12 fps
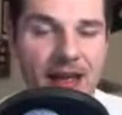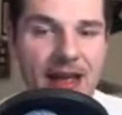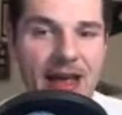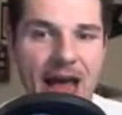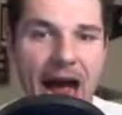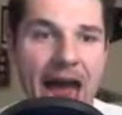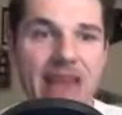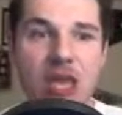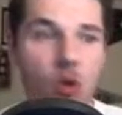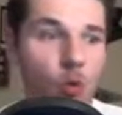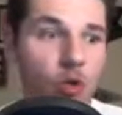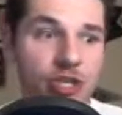I think would
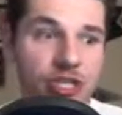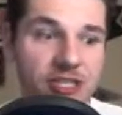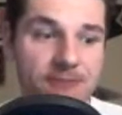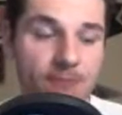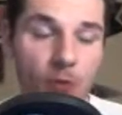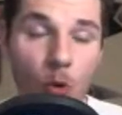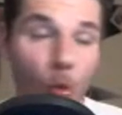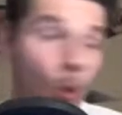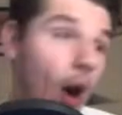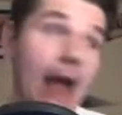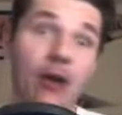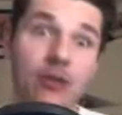just
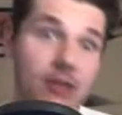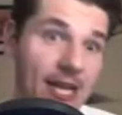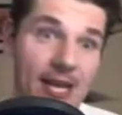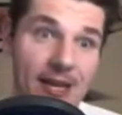wildly